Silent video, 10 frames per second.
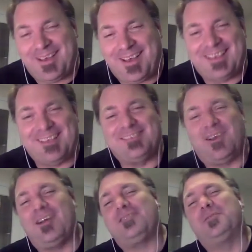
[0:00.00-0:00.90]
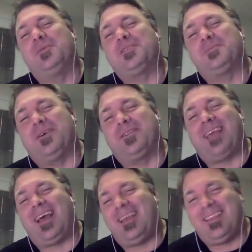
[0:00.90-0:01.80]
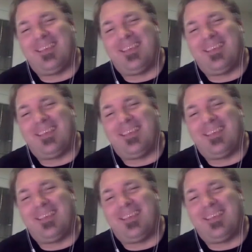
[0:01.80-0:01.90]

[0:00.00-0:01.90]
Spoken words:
I could talk so much about that.